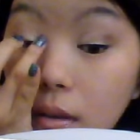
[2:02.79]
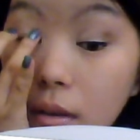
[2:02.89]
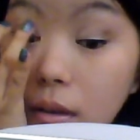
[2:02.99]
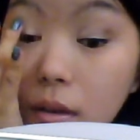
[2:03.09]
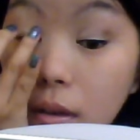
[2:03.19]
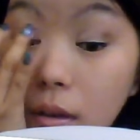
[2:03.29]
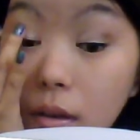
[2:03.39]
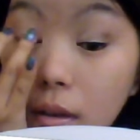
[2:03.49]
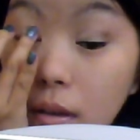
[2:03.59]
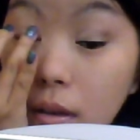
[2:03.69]

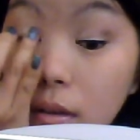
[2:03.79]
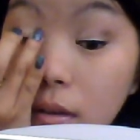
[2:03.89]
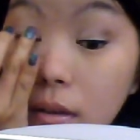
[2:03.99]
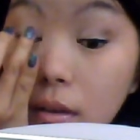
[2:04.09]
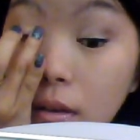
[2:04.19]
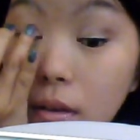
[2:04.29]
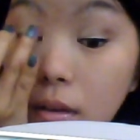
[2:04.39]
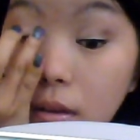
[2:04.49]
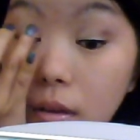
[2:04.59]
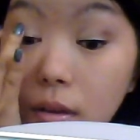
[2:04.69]

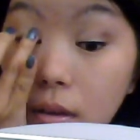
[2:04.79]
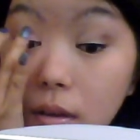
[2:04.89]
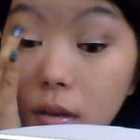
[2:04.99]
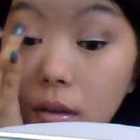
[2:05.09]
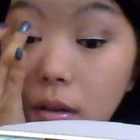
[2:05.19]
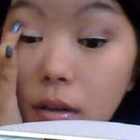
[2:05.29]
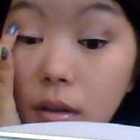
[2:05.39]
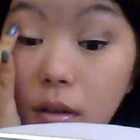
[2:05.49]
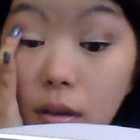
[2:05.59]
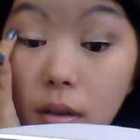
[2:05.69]

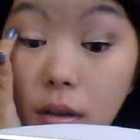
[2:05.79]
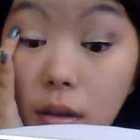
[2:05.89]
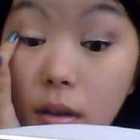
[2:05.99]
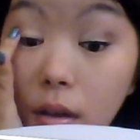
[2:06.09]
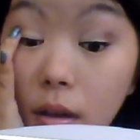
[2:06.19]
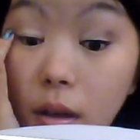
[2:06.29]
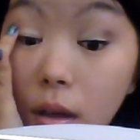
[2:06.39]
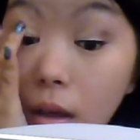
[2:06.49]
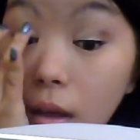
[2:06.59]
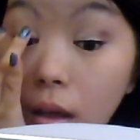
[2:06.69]

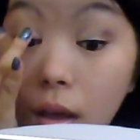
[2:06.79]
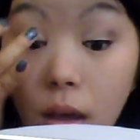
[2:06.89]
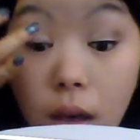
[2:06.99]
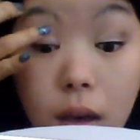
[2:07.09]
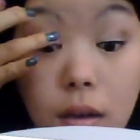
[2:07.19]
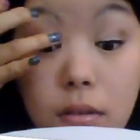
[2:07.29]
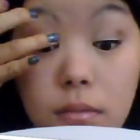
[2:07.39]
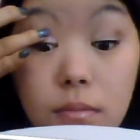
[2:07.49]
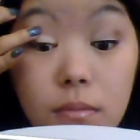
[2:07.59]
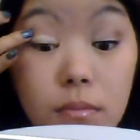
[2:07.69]

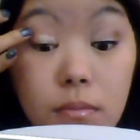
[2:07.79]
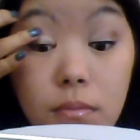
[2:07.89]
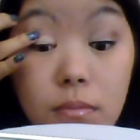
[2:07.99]
(silence)